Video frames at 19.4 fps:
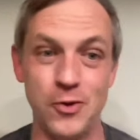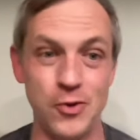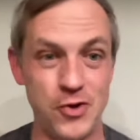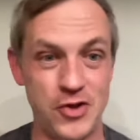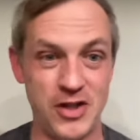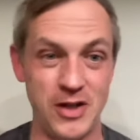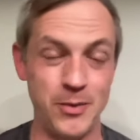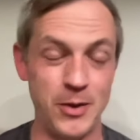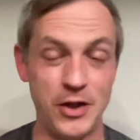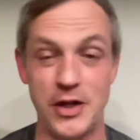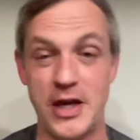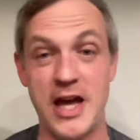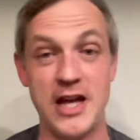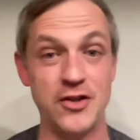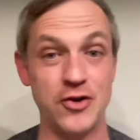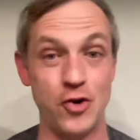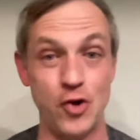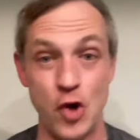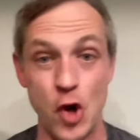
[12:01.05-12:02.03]
who seemingly
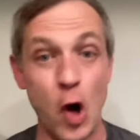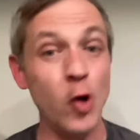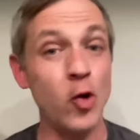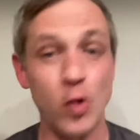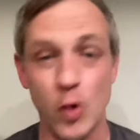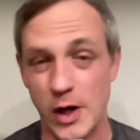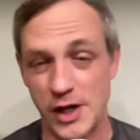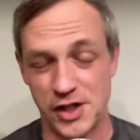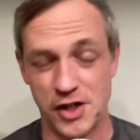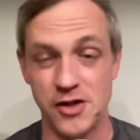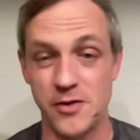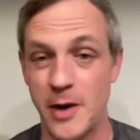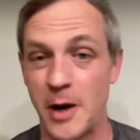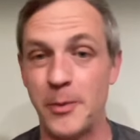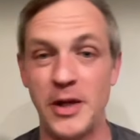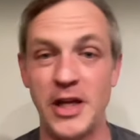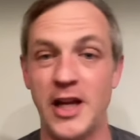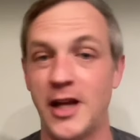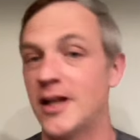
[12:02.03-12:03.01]
has no questions
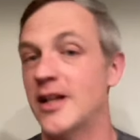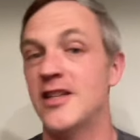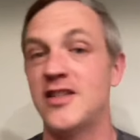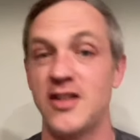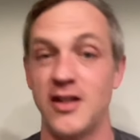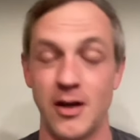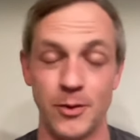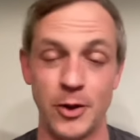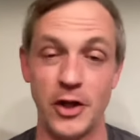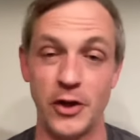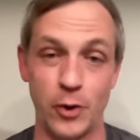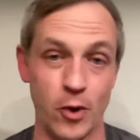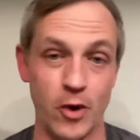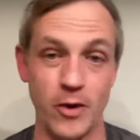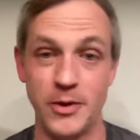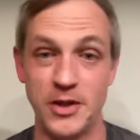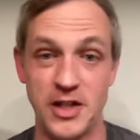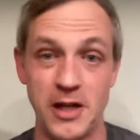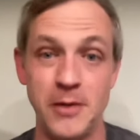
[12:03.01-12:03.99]
about being an N C double A
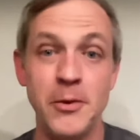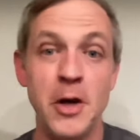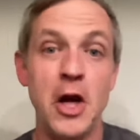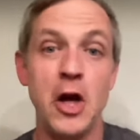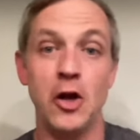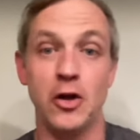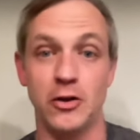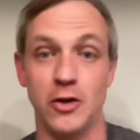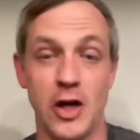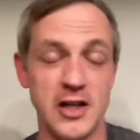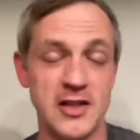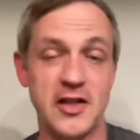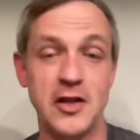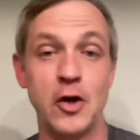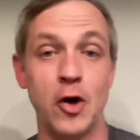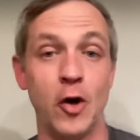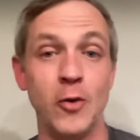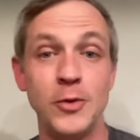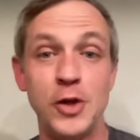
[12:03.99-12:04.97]
tournament team, lost
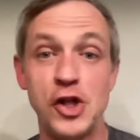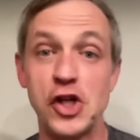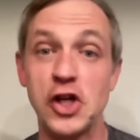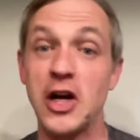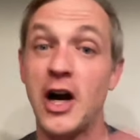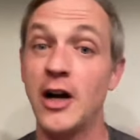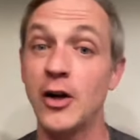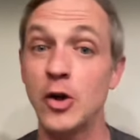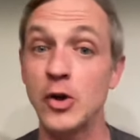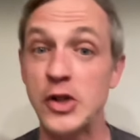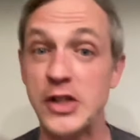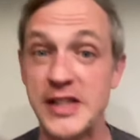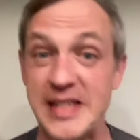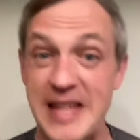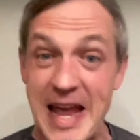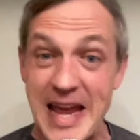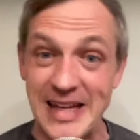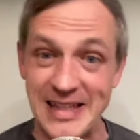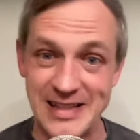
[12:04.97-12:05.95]
at home to Chicago
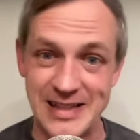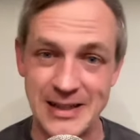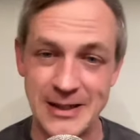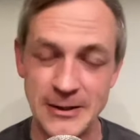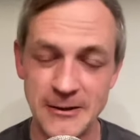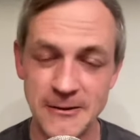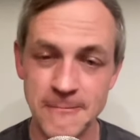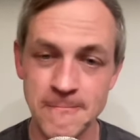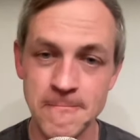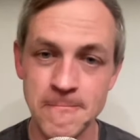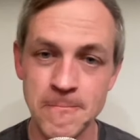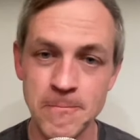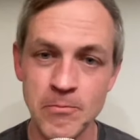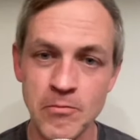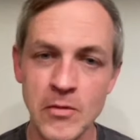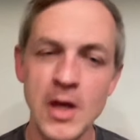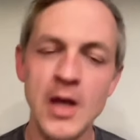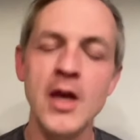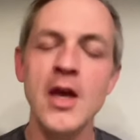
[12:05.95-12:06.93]
State.
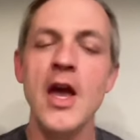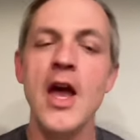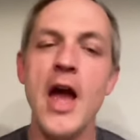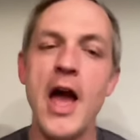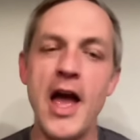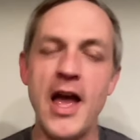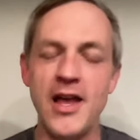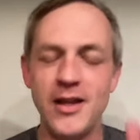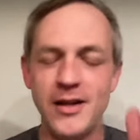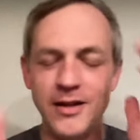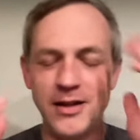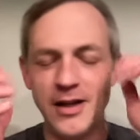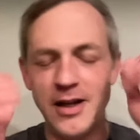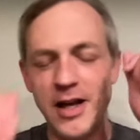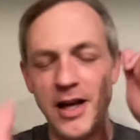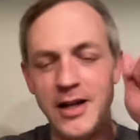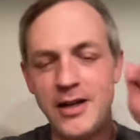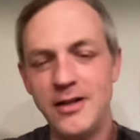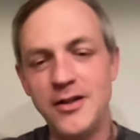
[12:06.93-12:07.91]
And
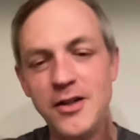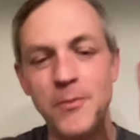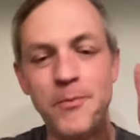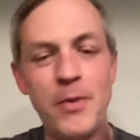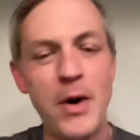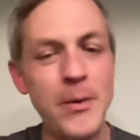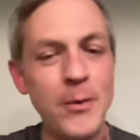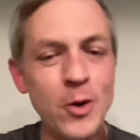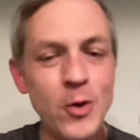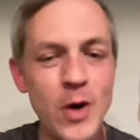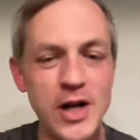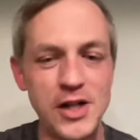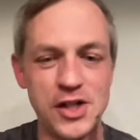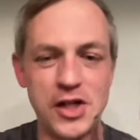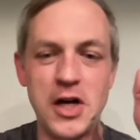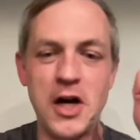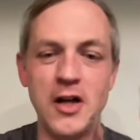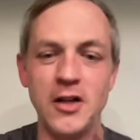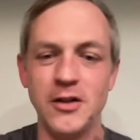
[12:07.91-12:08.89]
and the Bubble
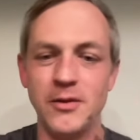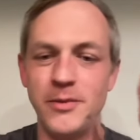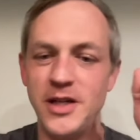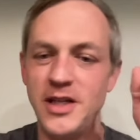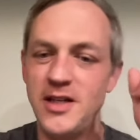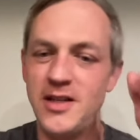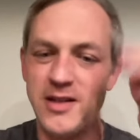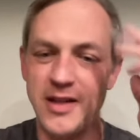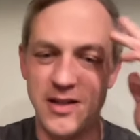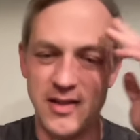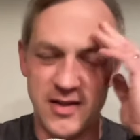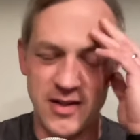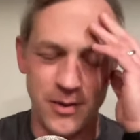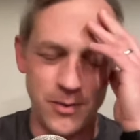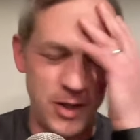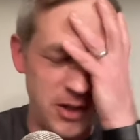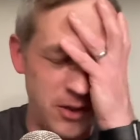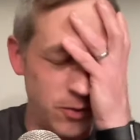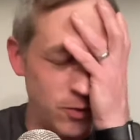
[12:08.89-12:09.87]
Watch column is is
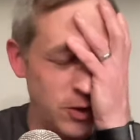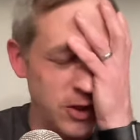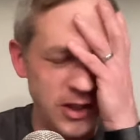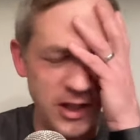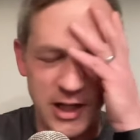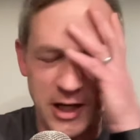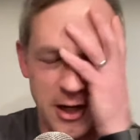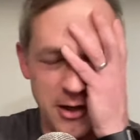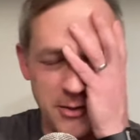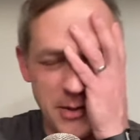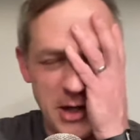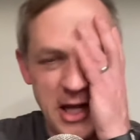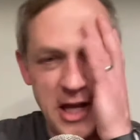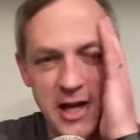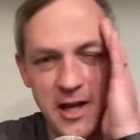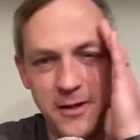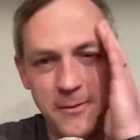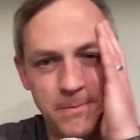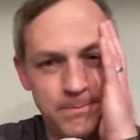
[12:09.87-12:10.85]
something that really got in my
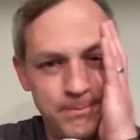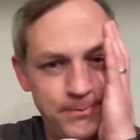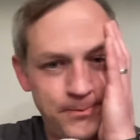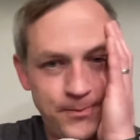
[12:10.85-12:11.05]
head.